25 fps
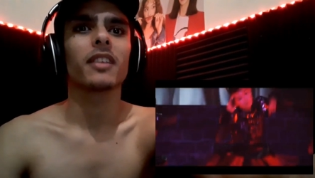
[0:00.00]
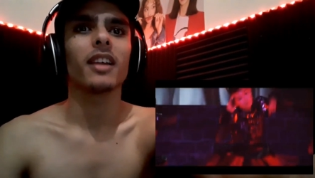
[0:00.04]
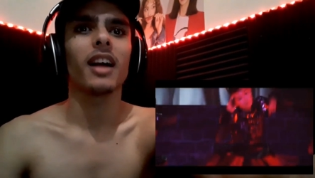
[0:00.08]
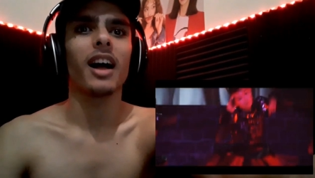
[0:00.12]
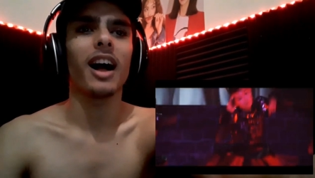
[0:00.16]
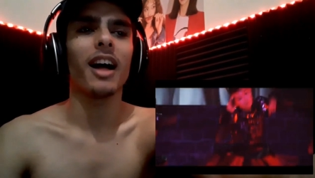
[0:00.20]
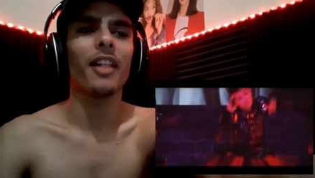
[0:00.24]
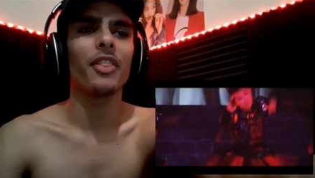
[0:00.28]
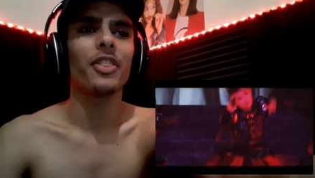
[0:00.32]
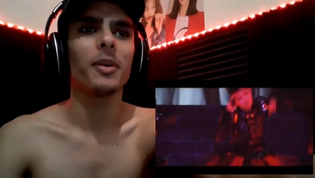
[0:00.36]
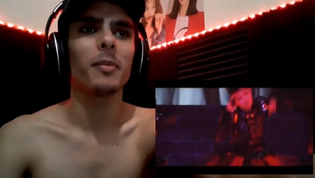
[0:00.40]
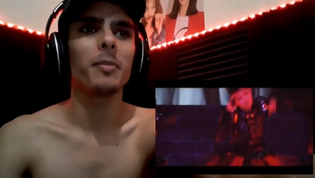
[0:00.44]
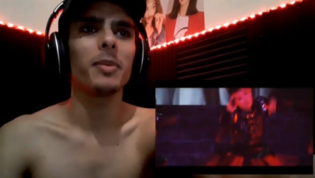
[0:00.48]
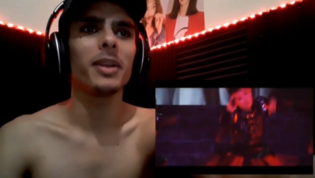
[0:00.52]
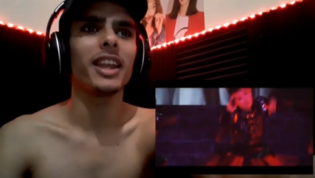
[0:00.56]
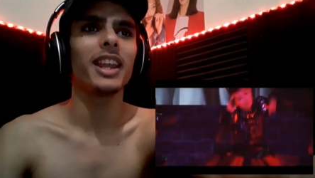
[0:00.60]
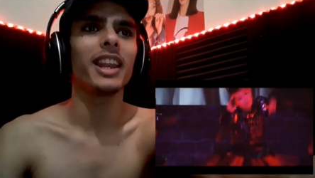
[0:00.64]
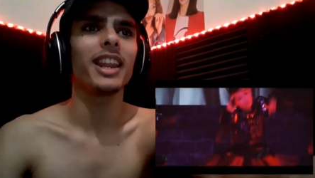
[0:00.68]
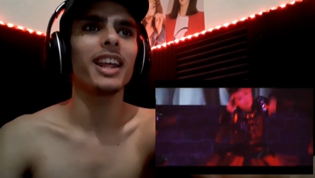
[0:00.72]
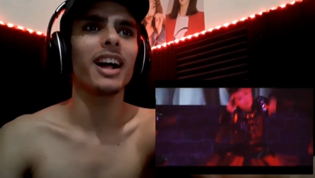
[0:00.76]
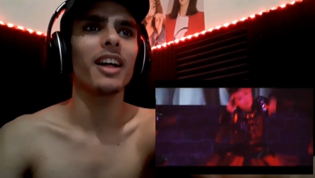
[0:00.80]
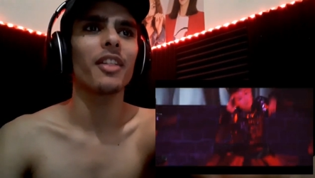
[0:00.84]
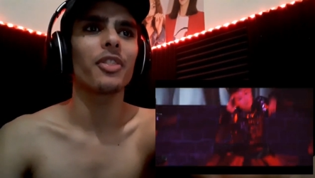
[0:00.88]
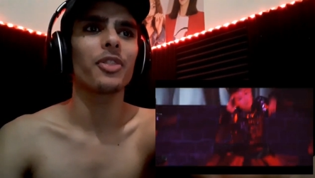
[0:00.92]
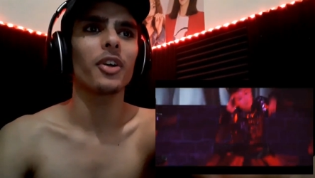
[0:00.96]
At the
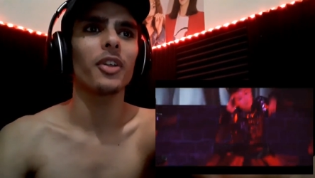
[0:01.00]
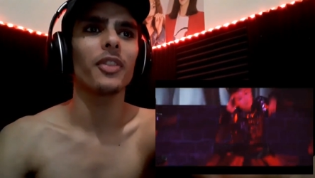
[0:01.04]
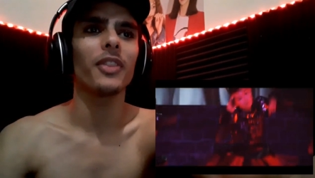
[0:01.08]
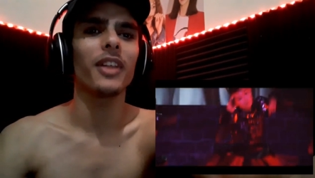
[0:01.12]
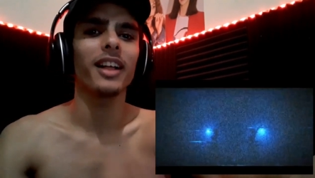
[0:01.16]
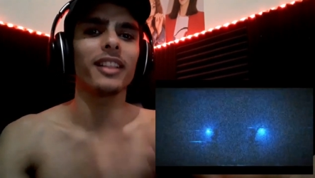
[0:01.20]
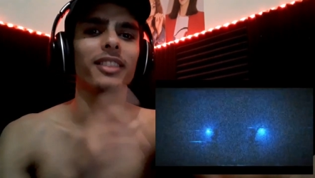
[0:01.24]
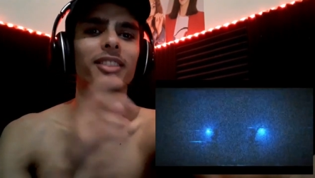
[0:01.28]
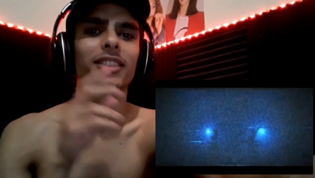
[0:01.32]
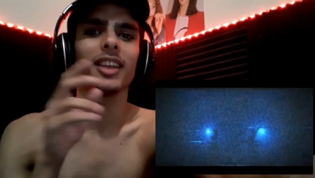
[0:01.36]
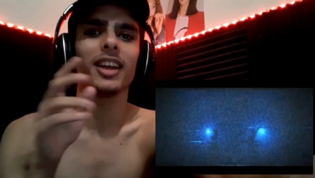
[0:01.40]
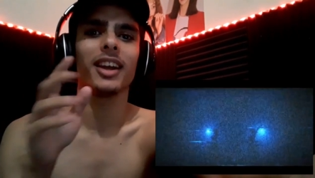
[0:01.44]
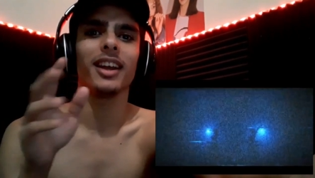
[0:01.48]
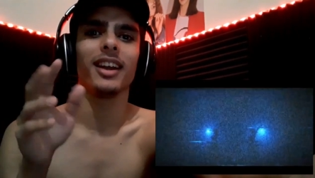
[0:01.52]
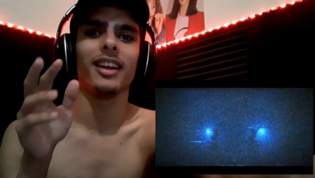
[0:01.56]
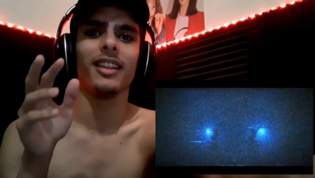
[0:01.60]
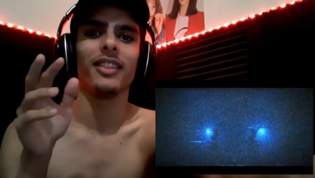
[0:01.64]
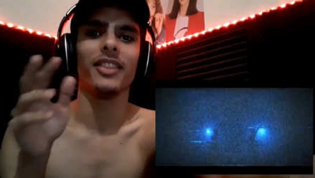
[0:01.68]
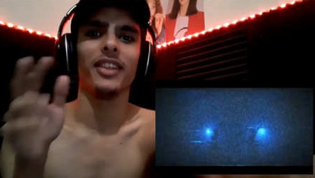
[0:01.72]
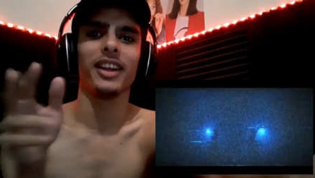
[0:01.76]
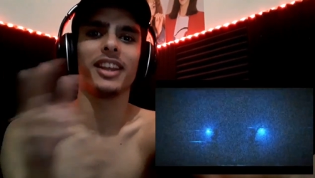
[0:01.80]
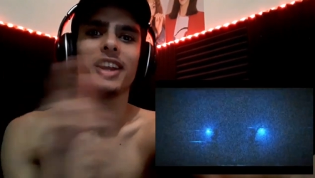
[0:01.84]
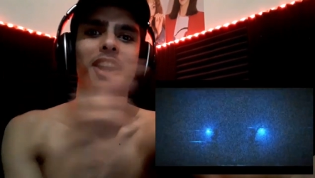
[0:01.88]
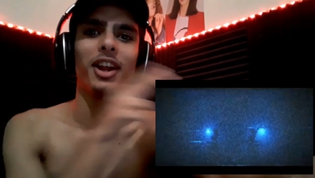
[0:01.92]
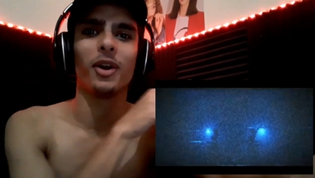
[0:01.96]
beginning, I thought that the,
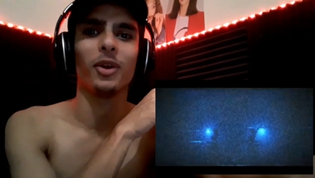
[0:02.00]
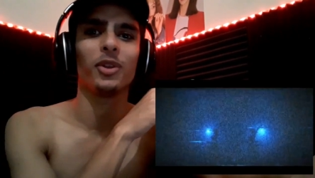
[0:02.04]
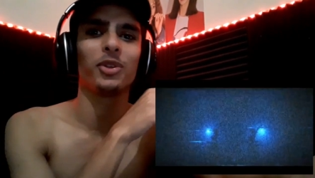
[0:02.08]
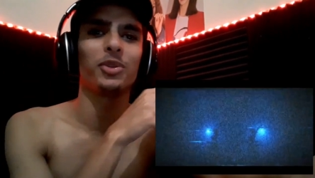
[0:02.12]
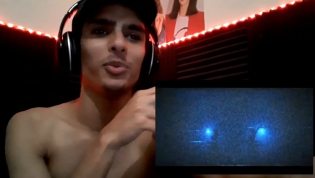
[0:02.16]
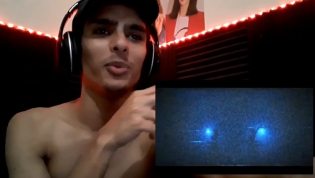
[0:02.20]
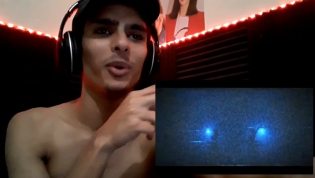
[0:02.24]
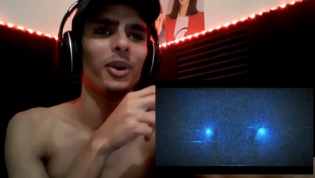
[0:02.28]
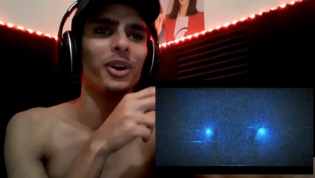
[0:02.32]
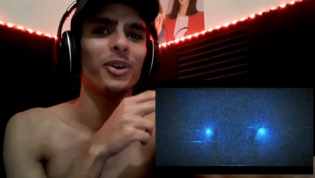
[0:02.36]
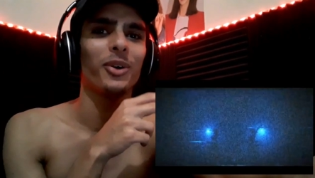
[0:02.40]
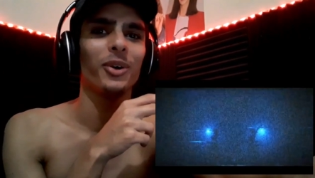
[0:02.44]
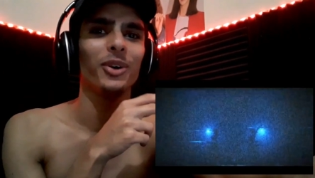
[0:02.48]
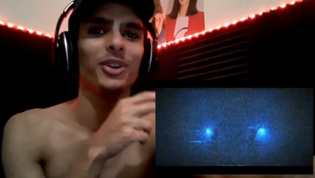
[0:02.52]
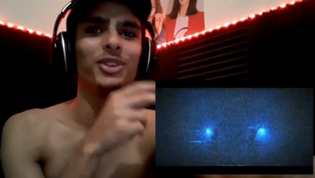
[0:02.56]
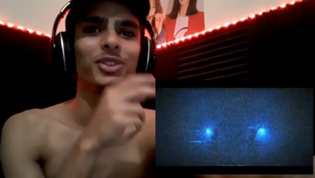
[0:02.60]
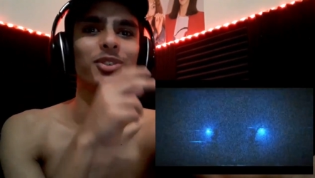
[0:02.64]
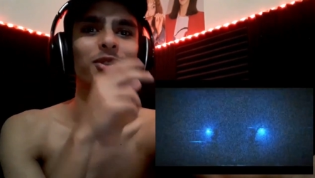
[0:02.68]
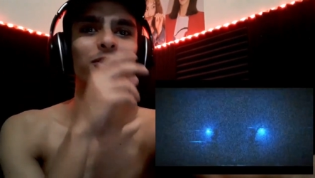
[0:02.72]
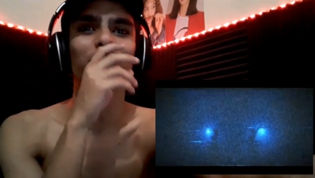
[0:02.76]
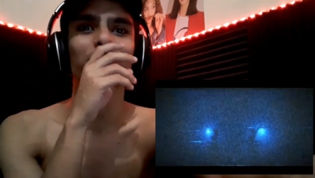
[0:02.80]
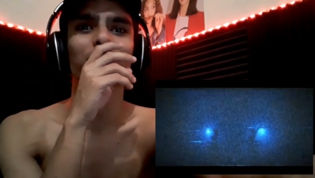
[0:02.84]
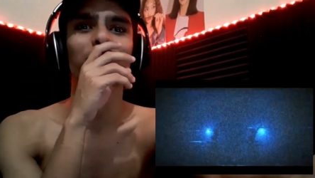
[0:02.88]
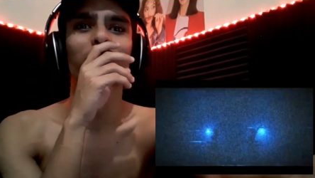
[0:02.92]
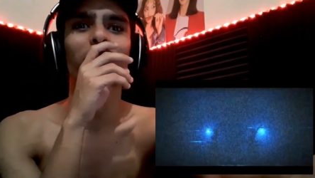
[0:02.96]
the girls were going
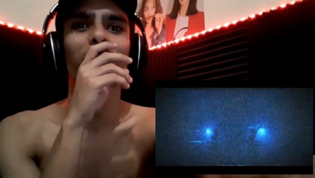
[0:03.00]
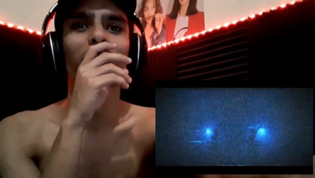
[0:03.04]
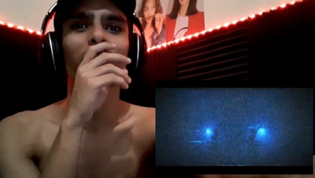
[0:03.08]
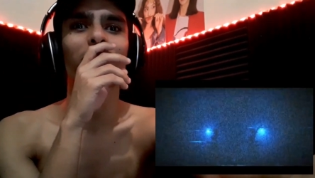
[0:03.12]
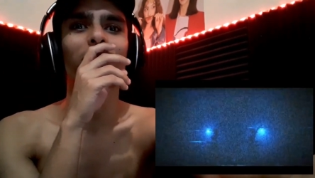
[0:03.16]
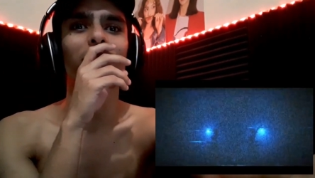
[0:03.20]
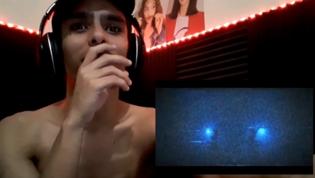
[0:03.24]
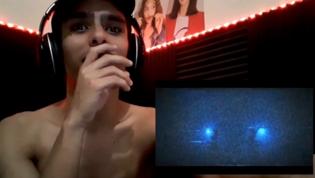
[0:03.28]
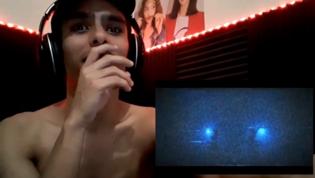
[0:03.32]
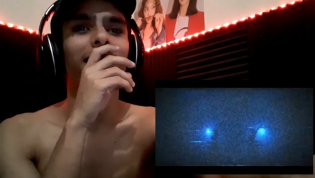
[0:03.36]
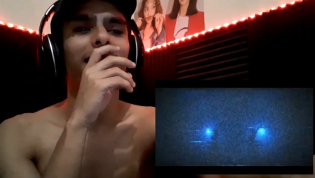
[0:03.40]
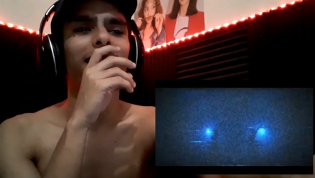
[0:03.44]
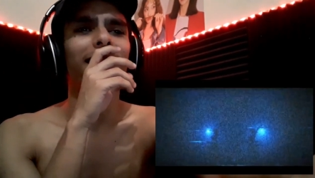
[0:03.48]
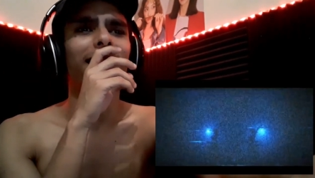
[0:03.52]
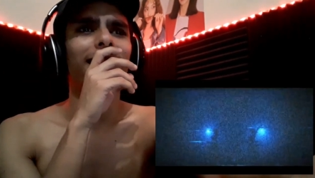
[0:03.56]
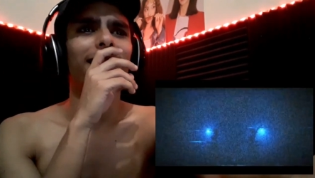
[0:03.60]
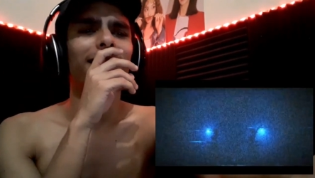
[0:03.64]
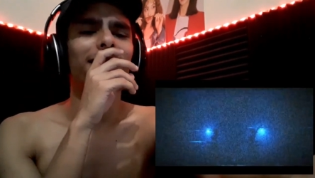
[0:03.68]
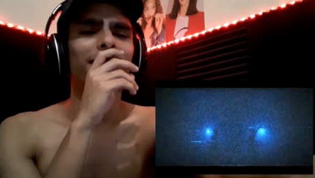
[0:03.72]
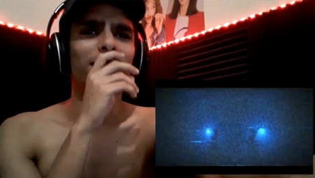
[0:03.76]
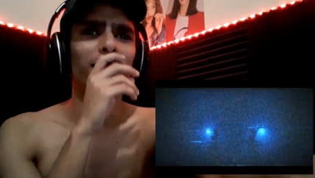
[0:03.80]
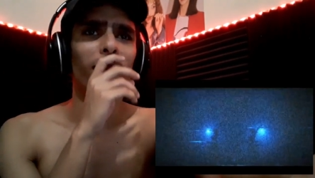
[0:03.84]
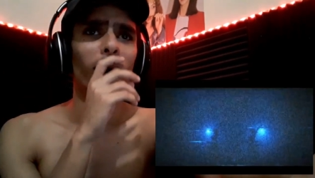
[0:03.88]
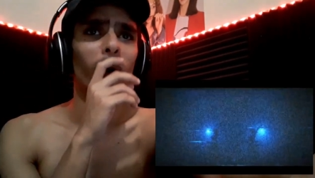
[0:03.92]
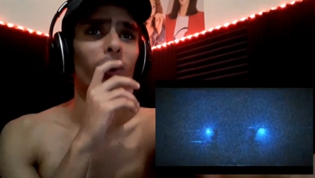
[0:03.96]
to fall.
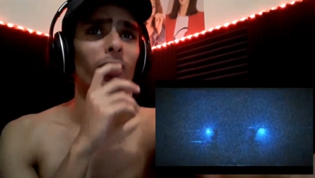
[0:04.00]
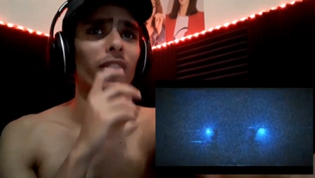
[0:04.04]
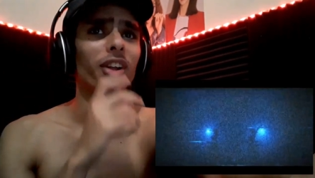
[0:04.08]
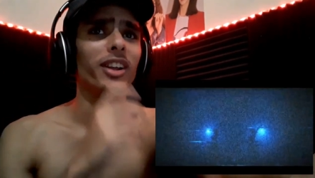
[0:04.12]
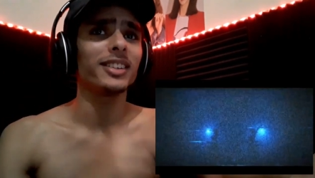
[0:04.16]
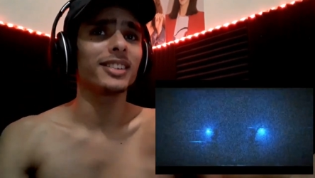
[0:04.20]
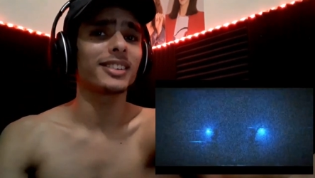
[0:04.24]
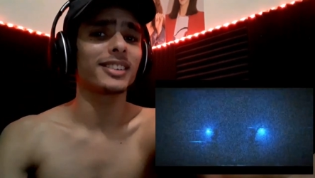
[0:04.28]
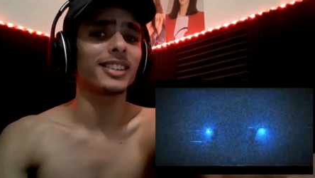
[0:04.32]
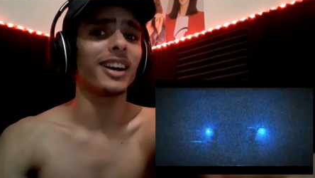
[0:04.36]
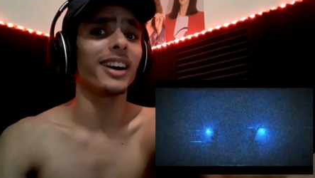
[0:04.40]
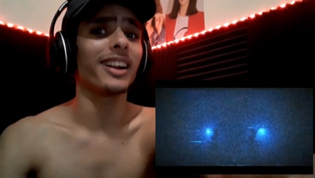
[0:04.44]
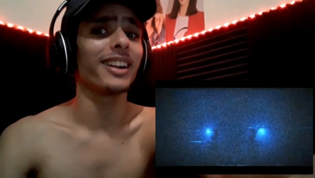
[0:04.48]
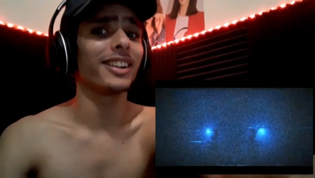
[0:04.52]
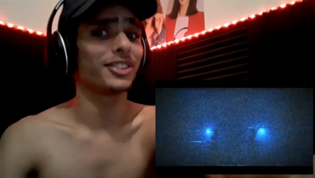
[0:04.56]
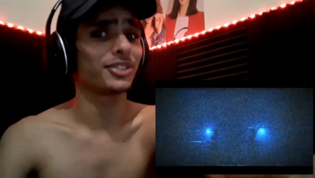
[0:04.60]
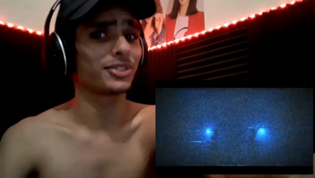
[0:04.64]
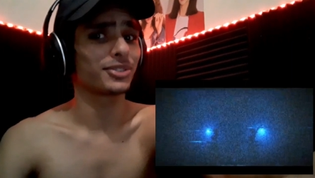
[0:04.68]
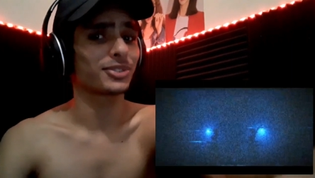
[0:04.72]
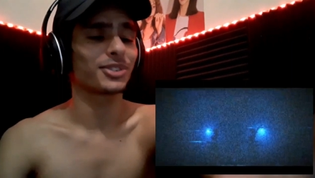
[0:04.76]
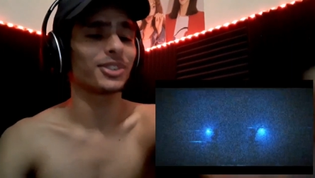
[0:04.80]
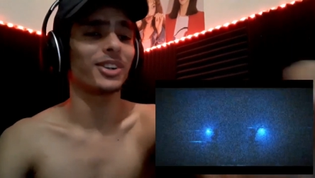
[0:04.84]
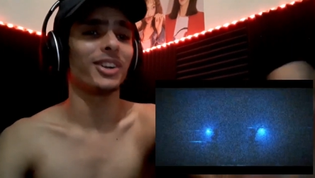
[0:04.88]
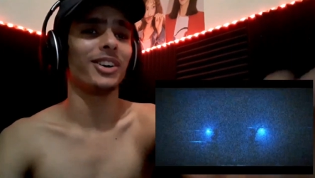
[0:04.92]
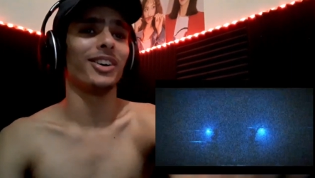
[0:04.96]
Yo, they started
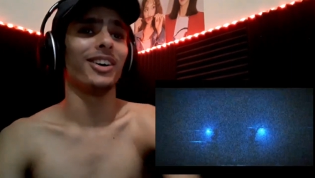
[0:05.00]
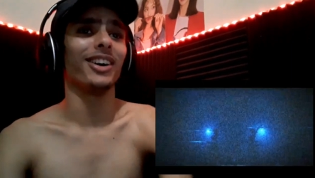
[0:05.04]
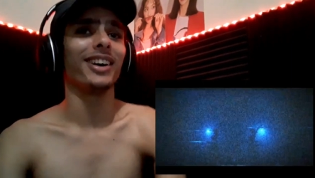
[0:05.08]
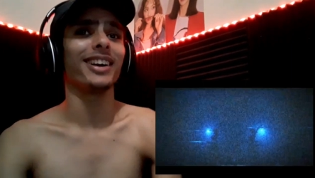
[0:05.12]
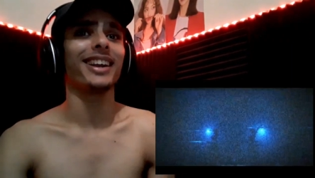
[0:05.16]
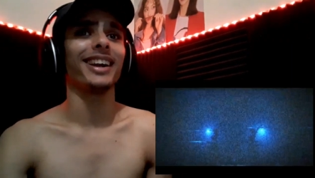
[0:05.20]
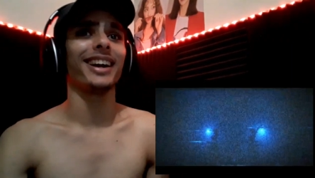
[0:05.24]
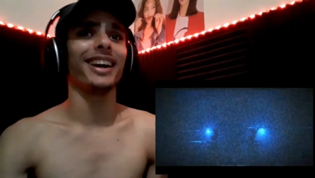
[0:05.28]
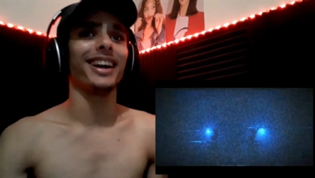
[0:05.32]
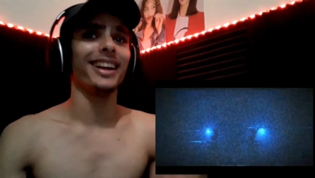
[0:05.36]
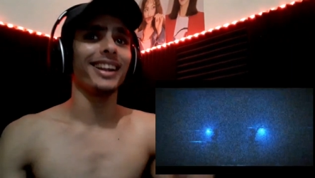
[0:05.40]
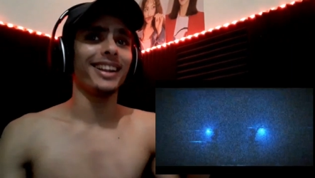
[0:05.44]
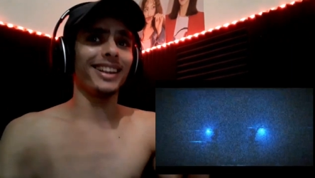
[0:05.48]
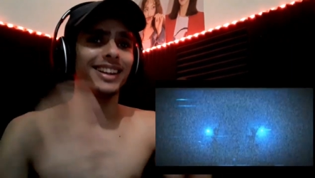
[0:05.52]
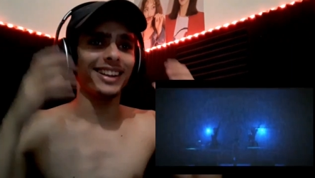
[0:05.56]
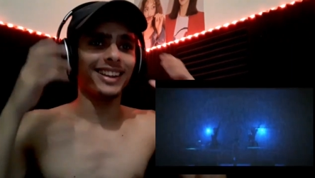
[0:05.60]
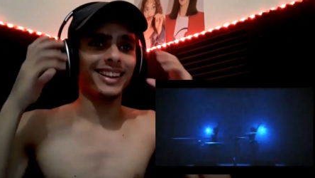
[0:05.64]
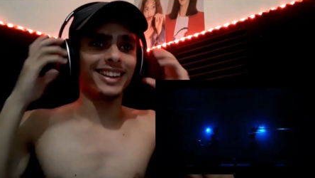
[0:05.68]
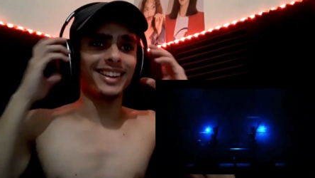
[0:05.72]
strong. Okay.